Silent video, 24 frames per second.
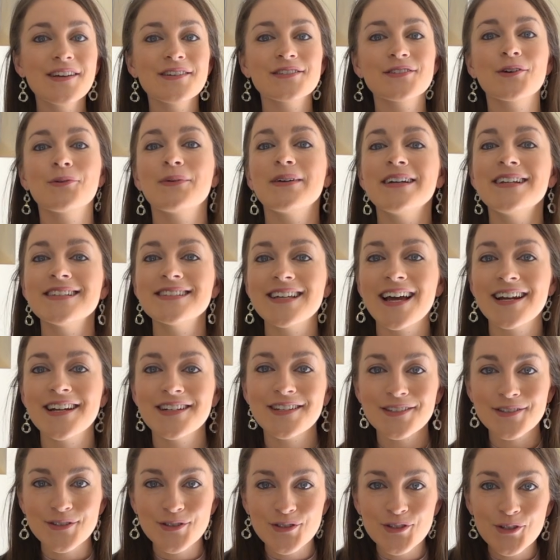So we
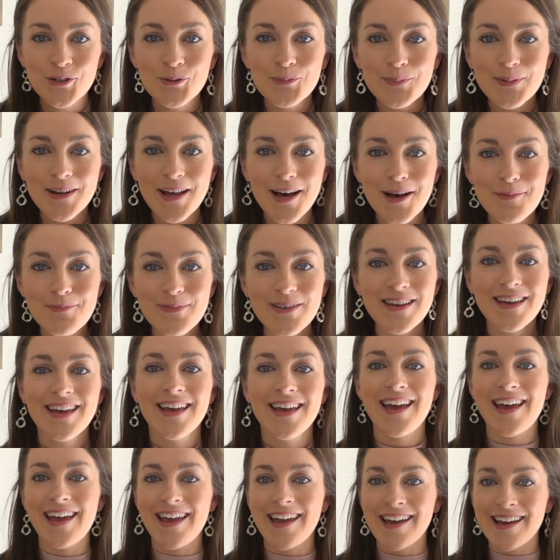decided to scoop it up
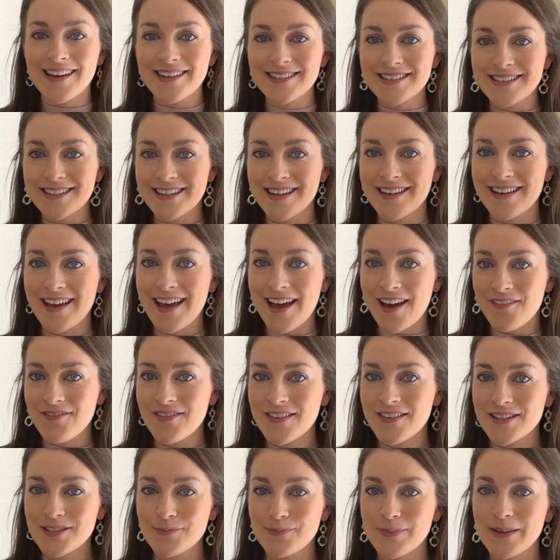and have
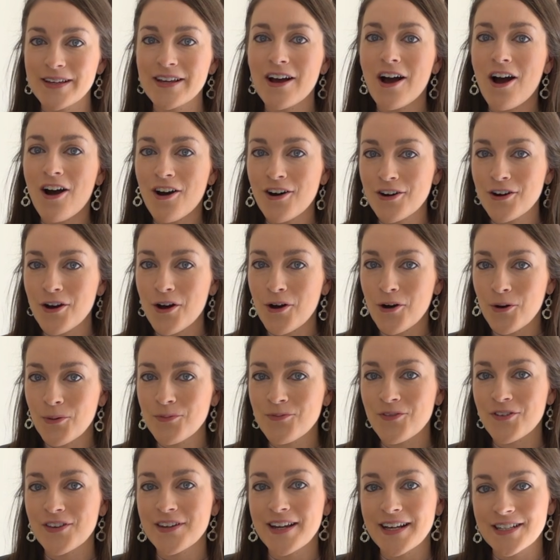this be our home
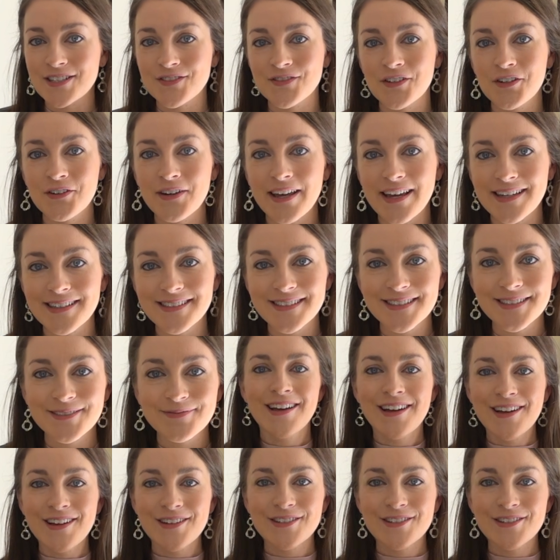for the next few days.